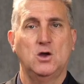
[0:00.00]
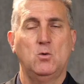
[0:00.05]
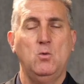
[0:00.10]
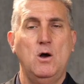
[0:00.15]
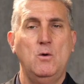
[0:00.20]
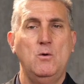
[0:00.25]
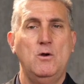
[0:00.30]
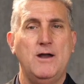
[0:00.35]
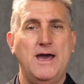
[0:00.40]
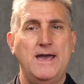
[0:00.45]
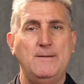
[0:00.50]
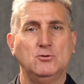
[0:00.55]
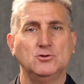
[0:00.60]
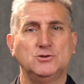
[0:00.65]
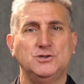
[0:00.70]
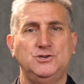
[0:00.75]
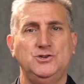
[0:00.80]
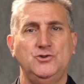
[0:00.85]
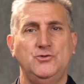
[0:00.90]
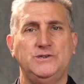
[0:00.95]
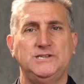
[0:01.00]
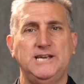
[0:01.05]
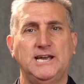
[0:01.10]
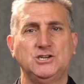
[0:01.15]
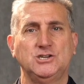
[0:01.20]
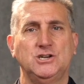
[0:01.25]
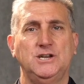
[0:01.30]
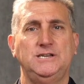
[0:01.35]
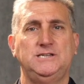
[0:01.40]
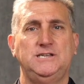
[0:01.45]
so what we're able to do is
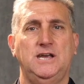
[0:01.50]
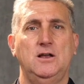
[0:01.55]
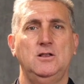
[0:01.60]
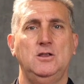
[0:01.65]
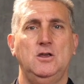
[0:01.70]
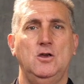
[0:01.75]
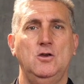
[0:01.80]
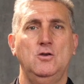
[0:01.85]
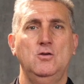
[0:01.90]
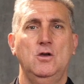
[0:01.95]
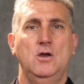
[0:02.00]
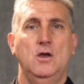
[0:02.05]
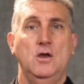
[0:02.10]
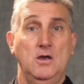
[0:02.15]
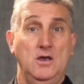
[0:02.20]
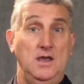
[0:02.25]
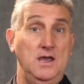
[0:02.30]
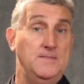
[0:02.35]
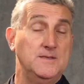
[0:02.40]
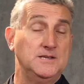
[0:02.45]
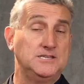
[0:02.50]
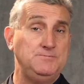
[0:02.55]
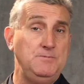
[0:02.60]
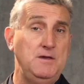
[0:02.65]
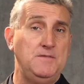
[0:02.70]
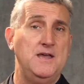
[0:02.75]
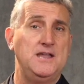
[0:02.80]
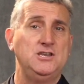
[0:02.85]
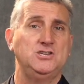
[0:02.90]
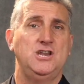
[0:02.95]
actually tell you, in the
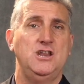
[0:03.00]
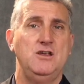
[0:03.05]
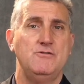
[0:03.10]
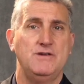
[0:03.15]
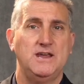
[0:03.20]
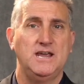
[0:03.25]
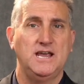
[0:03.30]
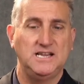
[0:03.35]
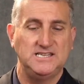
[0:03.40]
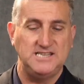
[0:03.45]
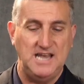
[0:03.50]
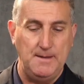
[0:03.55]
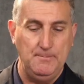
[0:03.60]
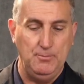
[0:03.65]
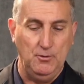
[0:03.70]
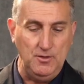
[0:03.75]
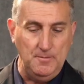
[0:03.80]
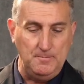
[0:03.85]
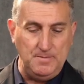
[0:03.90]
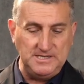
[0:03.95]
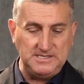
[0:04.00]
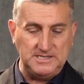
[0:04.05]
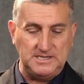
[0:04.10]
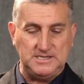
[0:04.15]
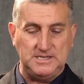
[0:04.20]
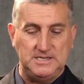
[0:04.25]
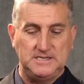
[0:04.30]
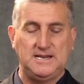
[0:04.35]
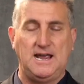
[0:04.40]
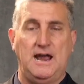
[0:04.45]
Smith Engineering example, the
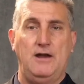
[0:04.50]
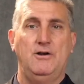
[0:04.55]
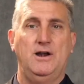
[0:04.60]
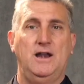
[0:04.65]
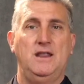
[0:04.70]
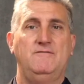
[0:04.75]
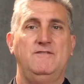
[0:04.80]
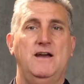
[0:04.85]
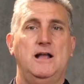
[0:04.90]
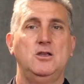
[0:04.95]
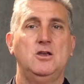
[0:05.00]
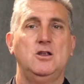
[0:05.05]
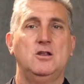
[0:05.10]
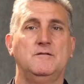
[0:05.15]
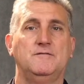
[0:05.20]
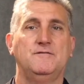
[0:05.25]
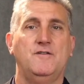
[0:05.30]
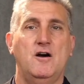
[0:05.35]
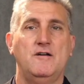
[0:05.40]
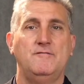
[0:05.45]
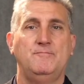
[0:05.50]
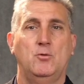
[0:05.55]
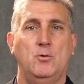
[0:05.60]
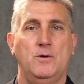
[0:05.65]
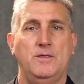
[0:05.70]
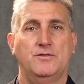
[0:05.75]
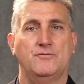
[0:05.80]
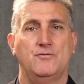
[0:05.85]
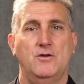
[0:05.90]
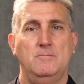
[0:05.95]
business is currently valued at
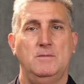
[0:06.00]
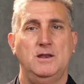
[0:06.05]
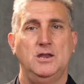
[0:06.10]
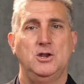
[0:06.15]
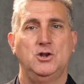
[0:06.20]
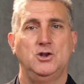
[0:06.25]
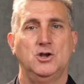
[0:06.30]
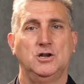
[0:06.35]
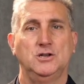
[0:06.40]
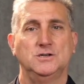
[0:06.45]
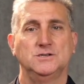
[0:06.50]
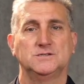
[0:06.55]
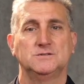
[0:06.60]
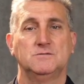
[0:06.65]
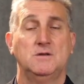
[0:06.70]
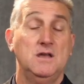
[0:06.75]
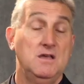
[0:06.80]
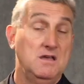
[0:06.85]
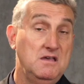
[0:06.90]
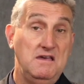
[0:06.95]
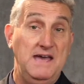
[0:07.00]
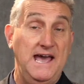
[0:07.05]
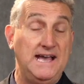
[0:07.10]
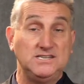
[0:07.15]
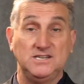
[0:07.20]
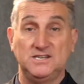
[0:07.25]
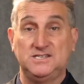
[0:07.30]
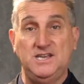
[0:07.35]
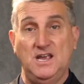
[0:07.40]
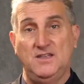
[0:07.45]
$5.3 million.
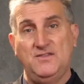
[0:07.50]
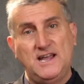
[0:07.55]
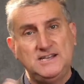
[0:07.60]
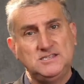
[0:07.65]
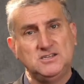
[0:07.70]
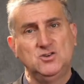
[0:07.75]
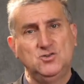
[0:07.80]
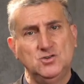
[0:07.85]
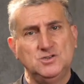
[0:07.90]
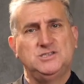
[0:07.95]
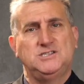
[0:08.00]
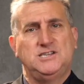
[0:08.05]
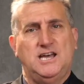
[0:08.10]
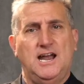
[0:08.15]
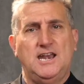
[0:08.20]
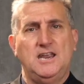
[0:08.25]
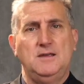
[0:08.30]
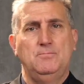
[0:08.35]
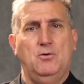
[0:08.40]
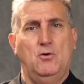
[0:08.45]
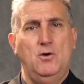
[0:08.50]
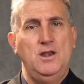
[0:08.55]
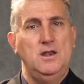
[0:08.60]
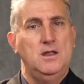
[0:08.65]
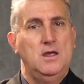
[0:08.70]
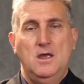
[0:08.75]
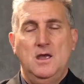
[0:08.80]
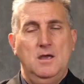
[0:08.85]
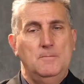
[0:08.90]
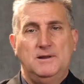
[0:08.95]
As I said, that's a good starting
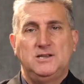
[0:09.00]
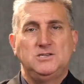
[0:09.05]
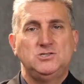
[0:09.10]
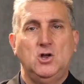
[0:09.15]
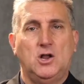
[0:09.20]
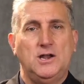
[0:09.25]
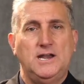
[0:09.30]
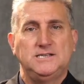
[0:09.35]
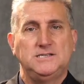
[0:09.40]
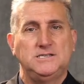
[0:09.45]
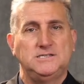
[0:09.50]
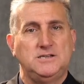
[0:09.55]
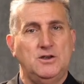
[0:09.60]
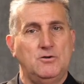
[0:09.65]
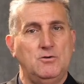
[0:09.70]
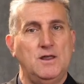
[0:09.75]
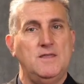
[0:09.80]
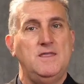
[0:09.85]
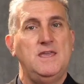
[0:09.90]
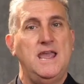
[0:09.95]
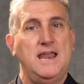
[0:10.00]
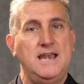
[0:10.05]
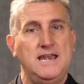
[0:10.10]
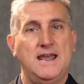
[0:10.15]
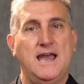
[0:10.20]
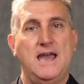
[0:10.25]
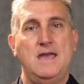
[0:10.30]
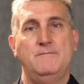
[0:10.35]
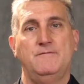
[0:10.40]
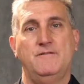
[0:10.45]
point, but it's not necessarily the
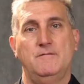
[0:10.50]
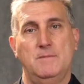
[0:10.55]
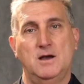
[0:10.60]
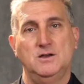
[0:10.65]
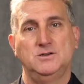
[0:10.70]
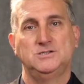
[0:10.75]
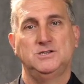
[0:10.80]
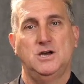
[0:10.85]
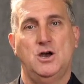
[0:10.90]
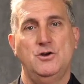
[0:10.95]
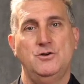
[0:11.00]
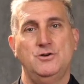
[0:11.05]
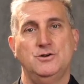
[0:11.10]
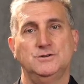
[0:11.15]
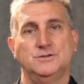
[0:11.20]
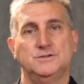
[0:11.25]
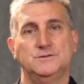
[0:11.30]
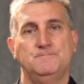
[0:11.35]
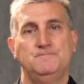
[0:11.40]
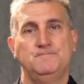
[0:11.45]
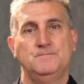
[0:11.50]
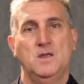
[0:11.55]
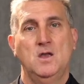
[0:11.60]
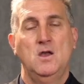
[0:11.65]
end game for most owners.